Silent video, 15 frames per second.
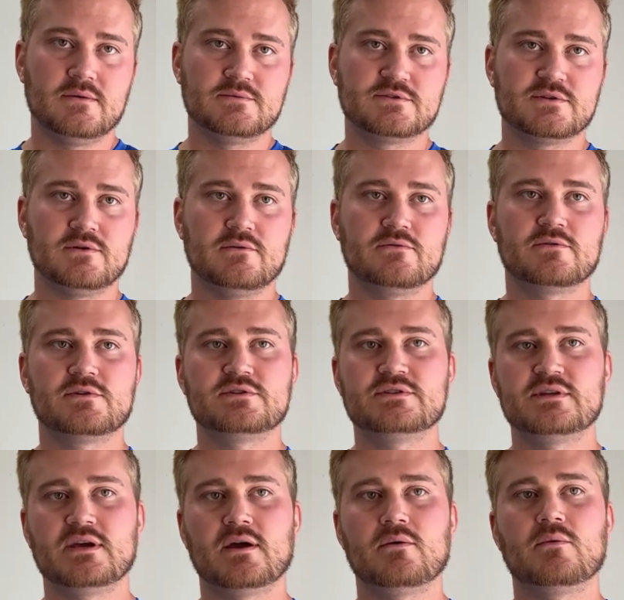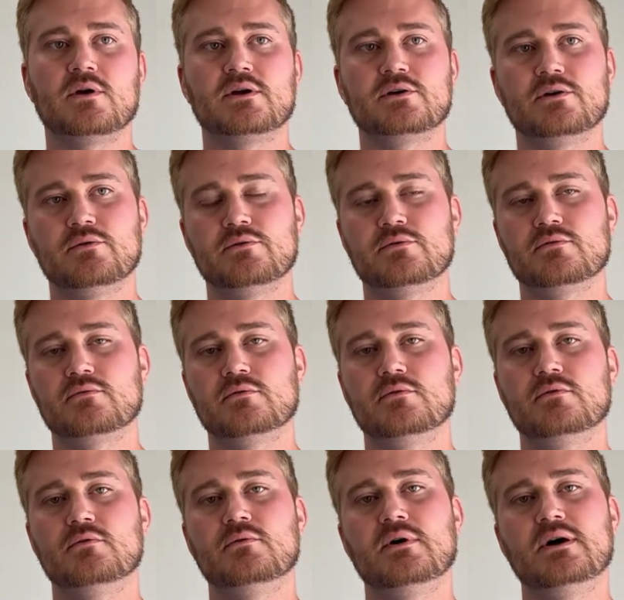So first thing I want to go
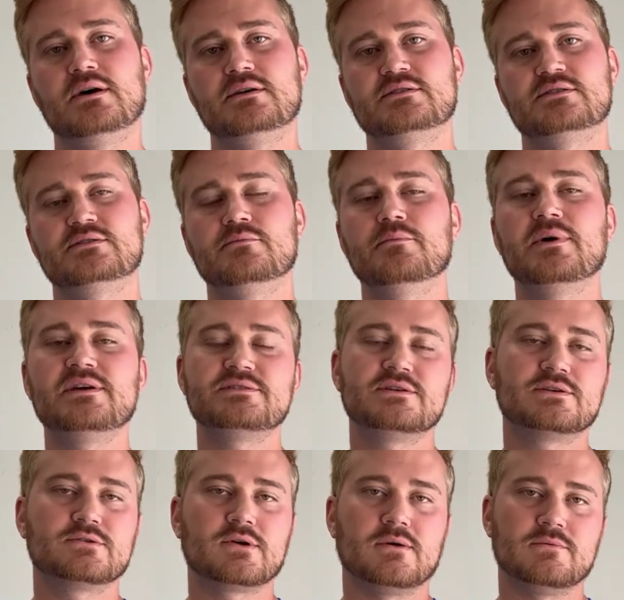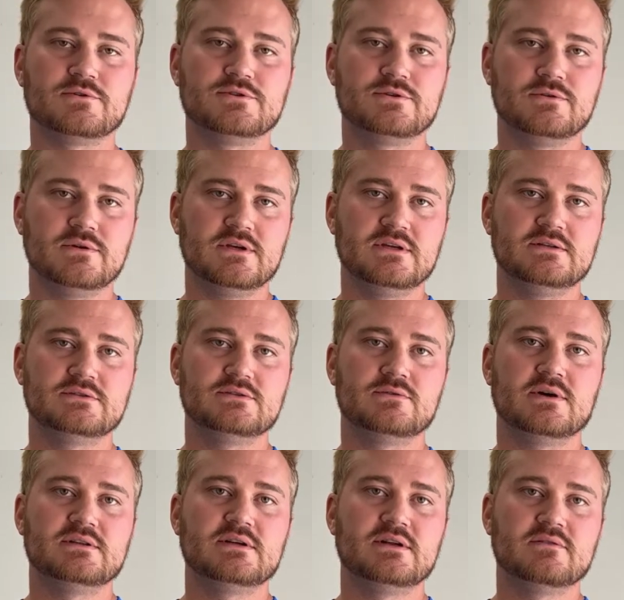through is some basic troubleshooting to
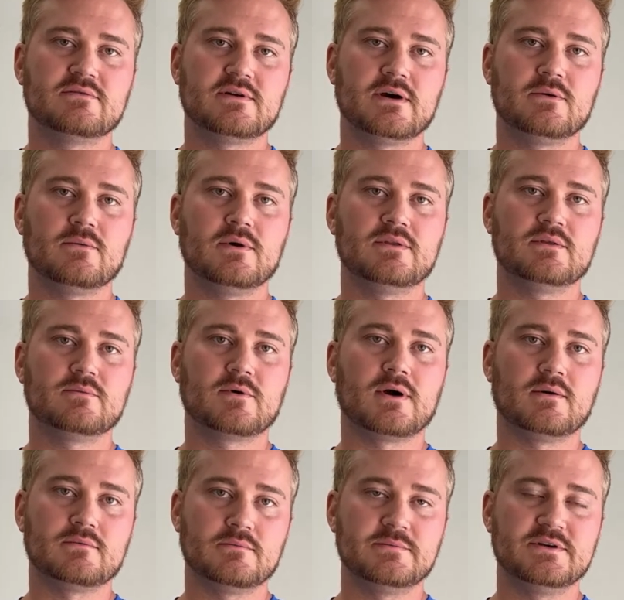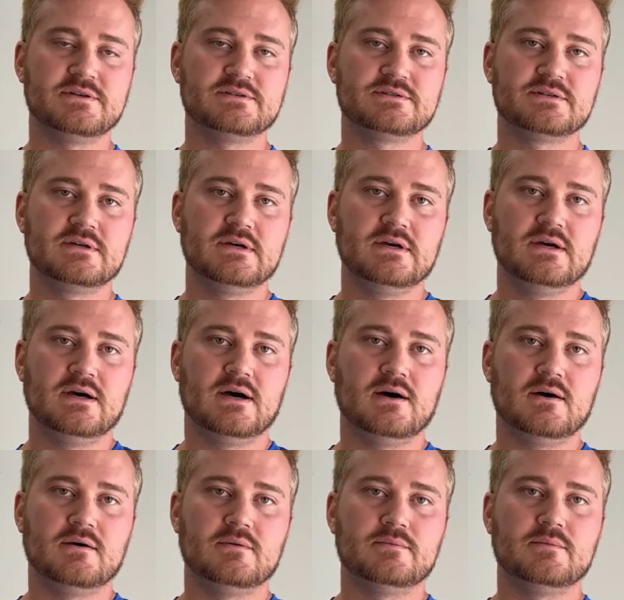identify what the problem is.
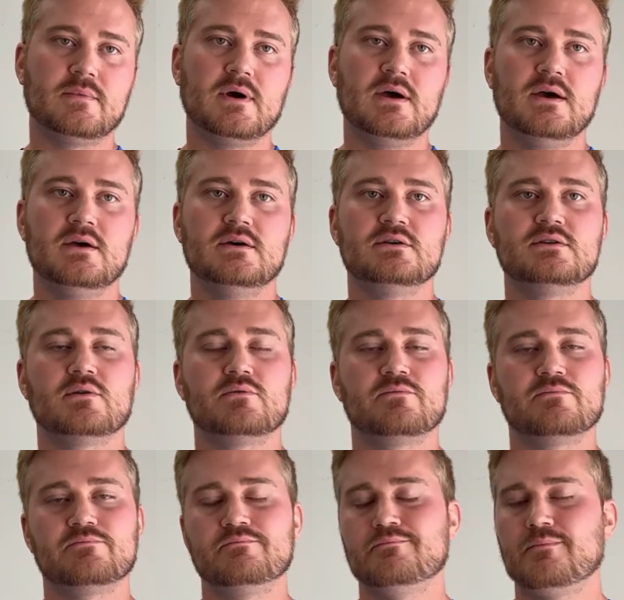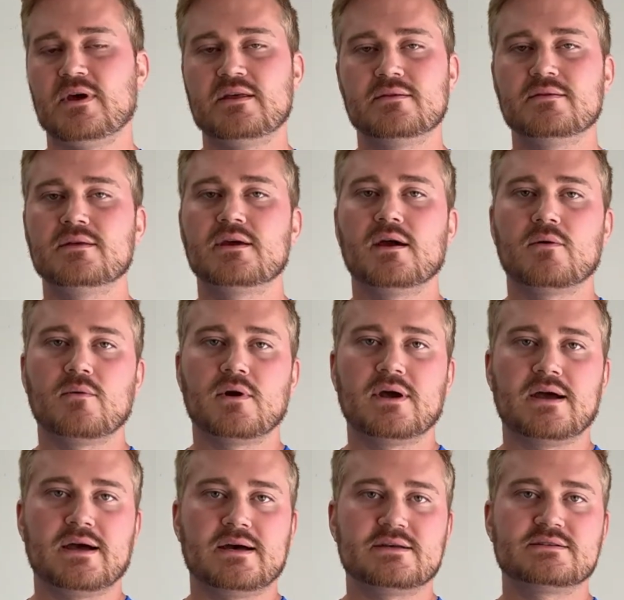The first thing I want to
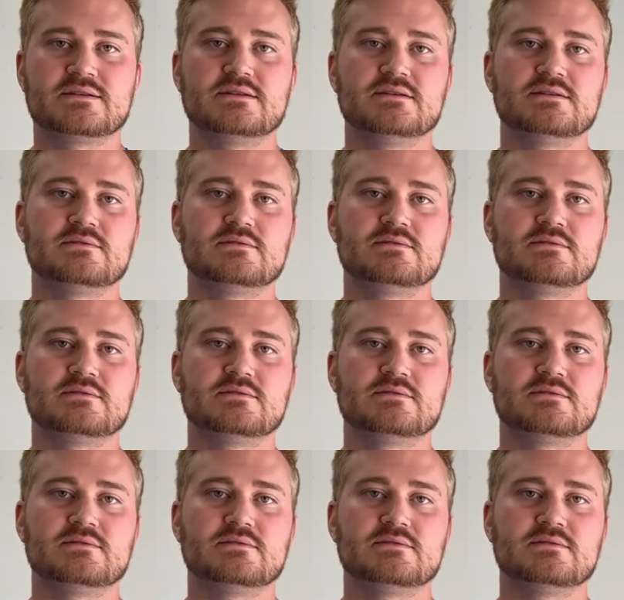ask